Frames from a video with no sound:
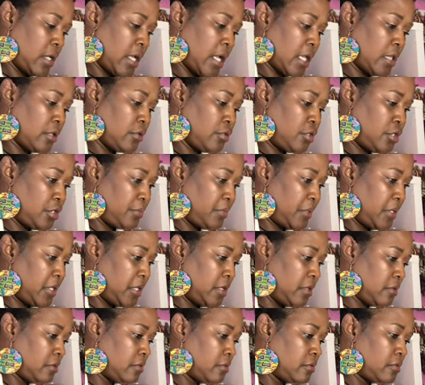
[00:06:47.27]
allergy
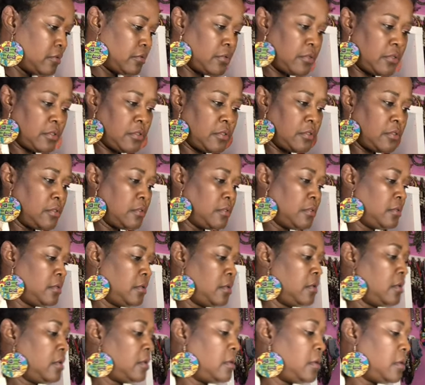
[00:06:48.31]
pills,
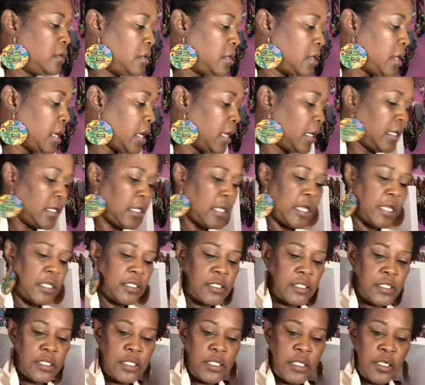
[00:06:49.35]

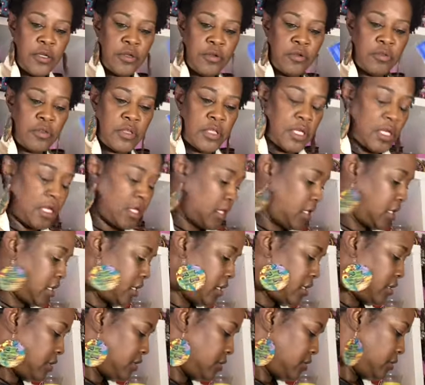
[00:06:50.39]
eyeglass cleaner
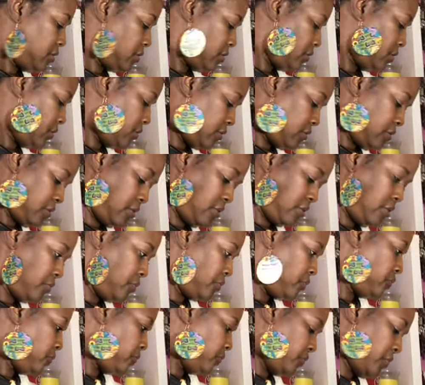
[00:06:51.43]
thing,
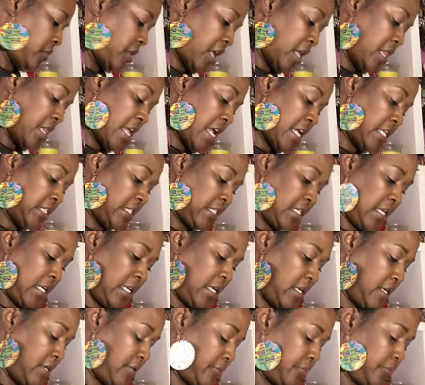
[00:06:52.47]
and that's
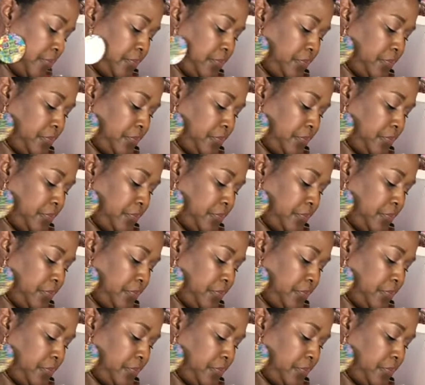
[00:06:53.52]
it.